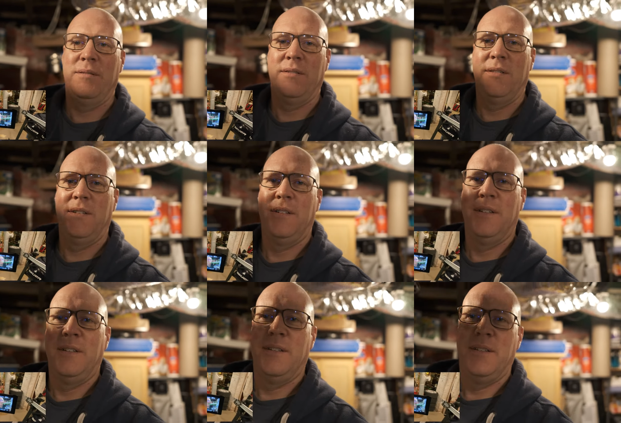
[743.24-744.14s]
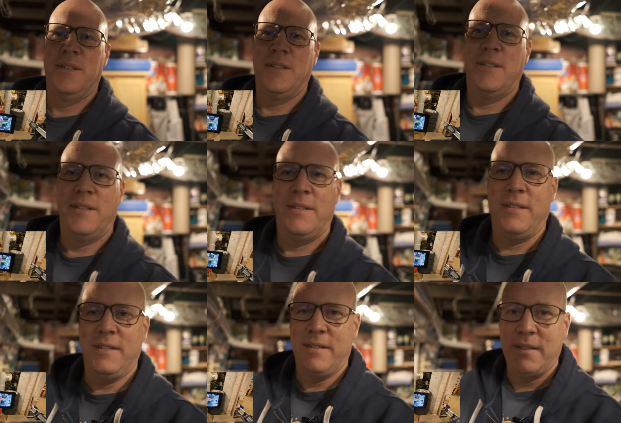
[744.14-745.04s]

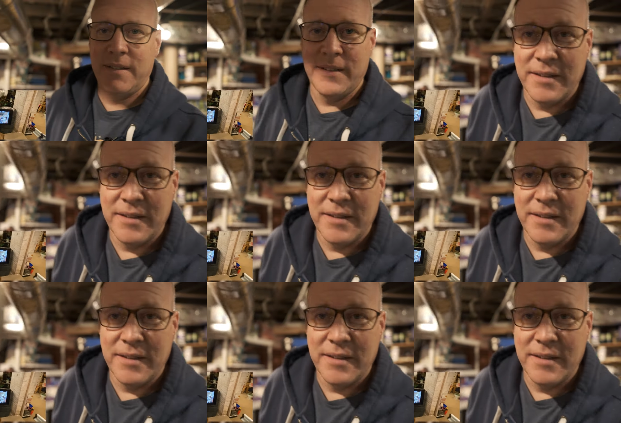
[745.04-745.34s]
(silence)